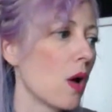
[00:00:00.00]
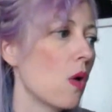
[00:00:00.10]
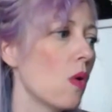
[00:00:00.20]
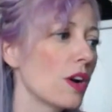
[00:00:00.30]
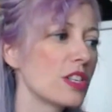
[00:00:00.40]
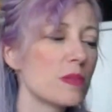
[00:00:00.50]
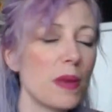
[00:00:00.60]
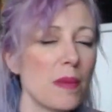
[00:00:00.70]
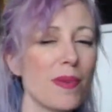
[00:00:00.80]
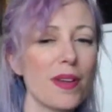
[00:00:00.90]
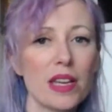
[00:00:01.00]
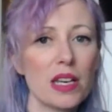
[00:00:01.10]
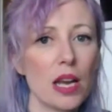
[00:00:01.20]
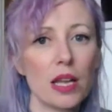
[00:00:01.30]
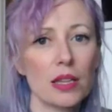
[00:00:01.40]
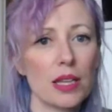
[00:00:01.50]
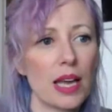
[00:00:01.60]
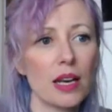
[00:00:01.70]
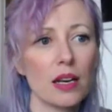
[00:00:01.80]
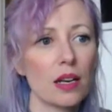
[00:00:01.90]
or just people that
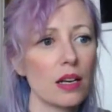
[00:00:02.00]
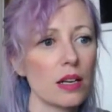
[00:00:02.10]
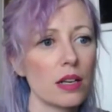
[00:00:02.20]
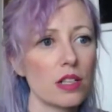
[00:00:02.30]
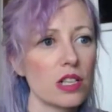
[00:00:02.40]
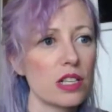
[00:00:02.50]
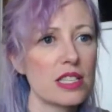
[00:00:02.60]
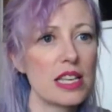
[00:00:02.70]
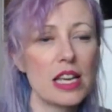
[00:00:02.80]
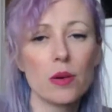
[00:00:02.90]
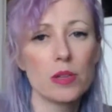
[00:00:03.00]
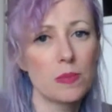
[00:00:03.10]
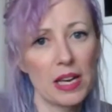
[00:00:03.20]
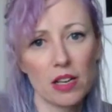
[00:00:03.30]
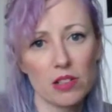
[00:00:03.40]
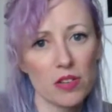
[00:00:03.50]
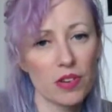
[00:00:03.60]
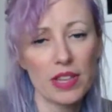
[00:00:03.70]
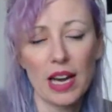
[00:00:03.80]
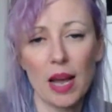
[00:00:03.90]
see you as being no different
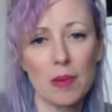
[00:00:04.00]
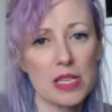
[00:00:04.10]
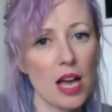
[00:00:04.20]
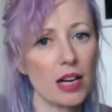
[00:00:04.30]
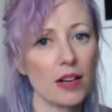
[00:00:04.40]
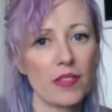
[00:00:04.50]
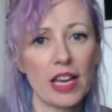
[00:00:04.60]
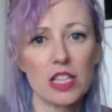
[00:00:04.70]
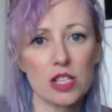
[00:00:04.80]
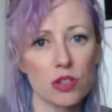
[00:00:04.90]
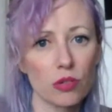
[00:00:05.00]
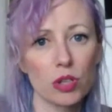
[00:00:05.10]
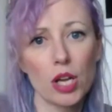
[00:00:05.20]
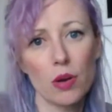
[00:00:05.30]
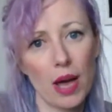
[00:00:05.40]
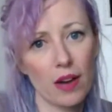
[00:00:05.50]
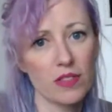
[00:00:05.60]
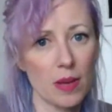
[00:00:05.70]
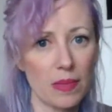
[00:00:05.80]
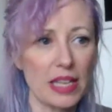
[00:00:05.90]
than Amazon. And if they can screw you out of
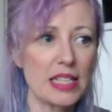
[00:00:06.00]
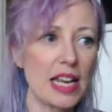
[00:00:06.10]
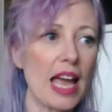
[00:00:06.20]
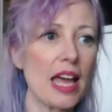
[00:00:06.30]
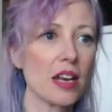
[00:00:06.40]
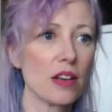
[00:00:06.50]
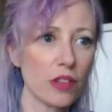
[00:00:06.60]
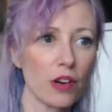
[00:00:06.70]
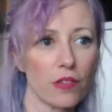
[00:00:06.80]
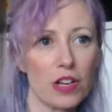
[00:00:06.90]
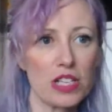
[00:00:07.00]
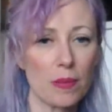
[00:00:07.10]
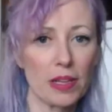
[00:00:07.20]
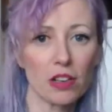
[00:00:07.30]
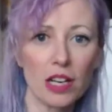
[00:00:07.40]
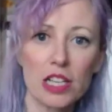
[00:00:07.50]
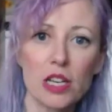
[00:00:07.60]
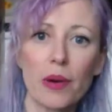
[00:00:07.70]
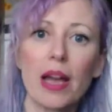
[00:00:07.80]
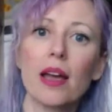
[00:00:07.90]
something to get their free shipping, they're going to do
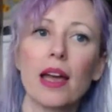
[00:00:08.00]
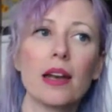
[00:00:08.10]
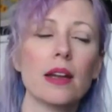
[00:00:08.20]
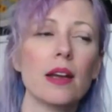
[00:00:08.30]
it. And,